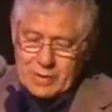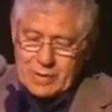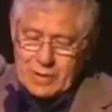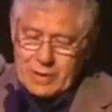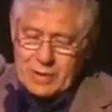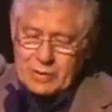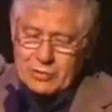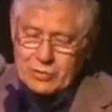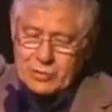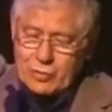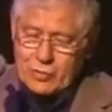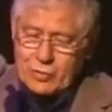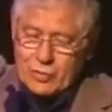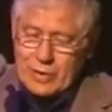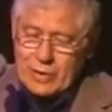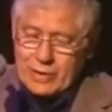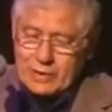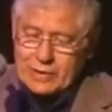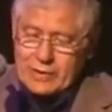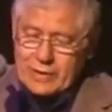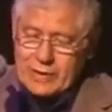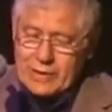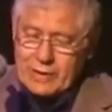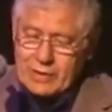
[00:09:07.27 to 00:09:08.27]
And you are
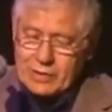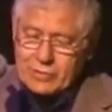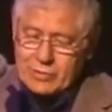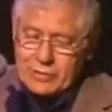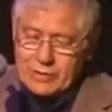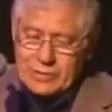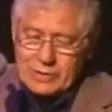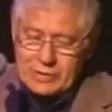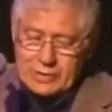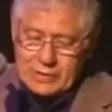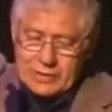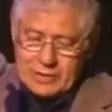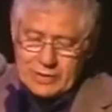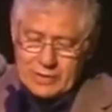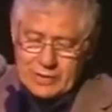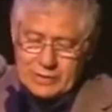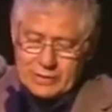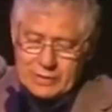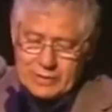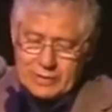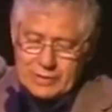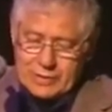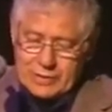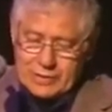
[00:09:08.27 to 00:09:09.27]
caring
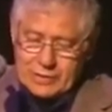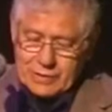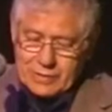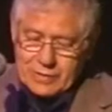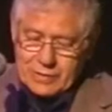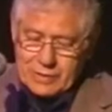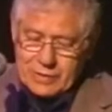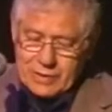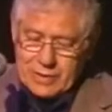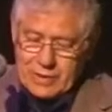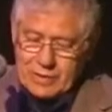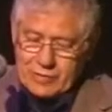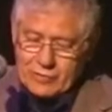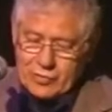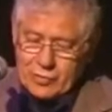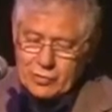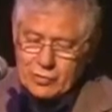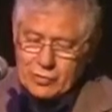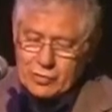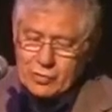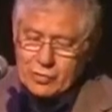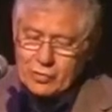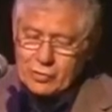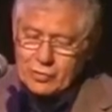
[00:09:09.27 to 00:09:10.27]
and have the
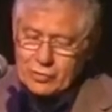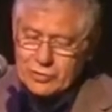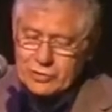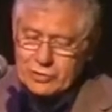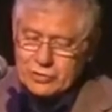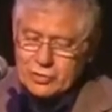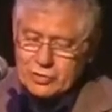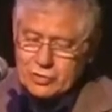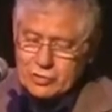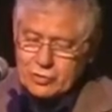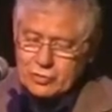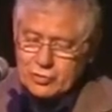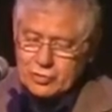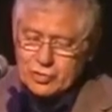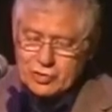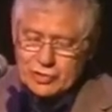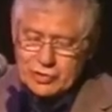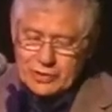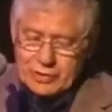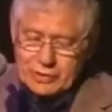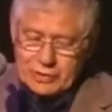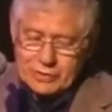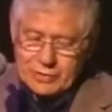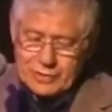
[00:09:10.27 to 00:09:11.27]
courage to
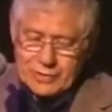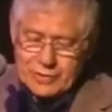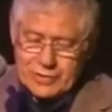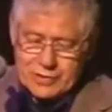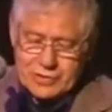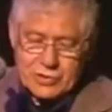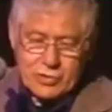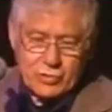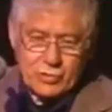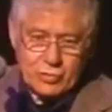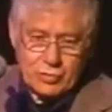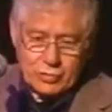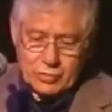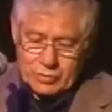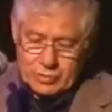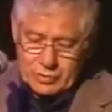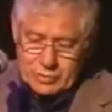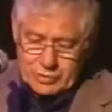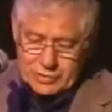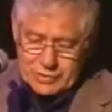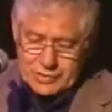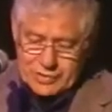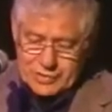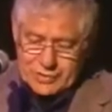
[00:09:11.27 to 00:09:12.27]
share these
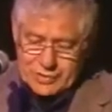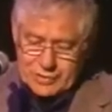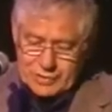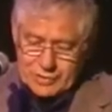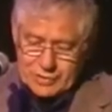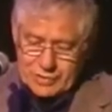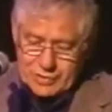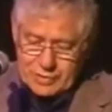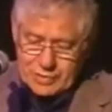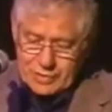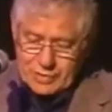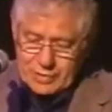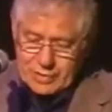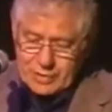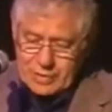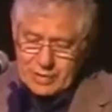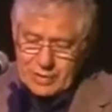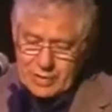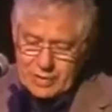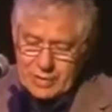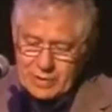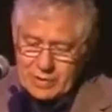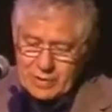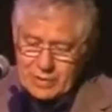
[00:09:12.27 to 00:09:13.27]
horrors.
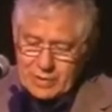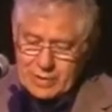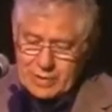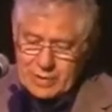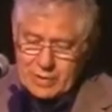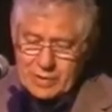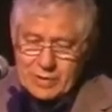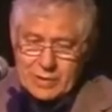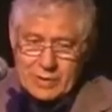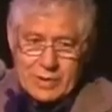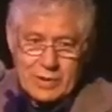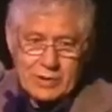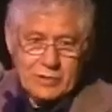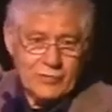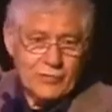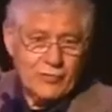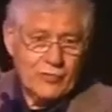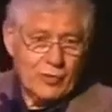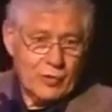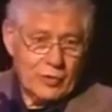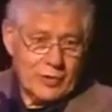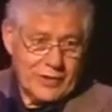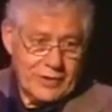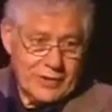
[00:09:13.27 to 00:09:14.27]
And
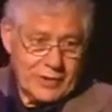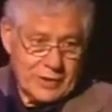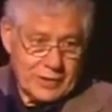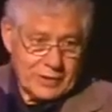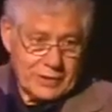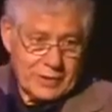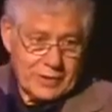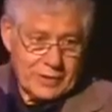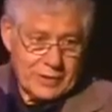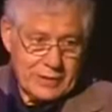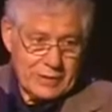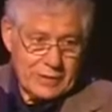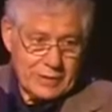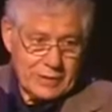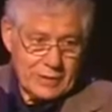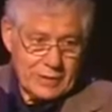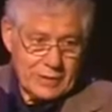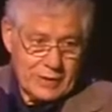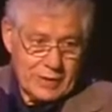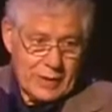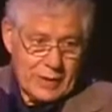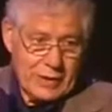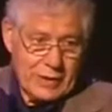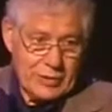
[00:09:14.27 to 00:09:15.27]
for that,
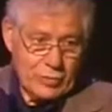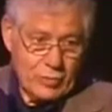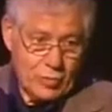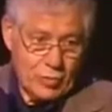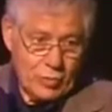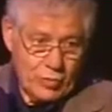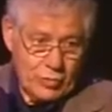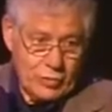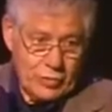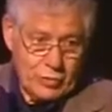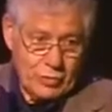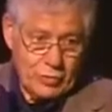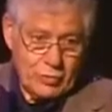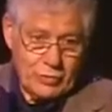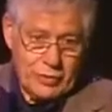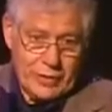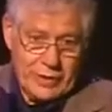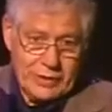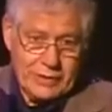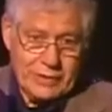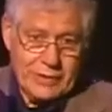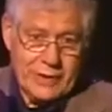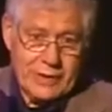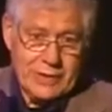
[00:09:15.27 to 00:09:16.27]
I owe you
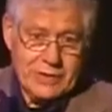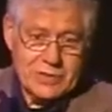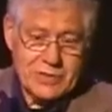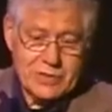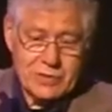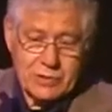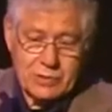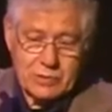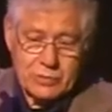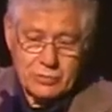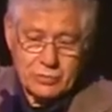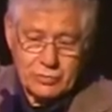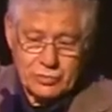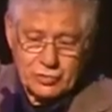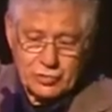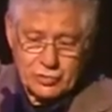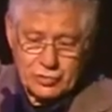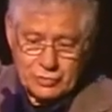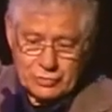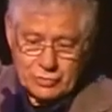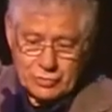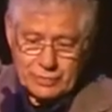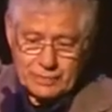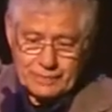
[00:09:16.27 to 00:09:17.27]
and I salute
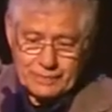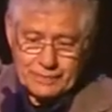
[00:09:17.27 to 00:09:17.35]
you.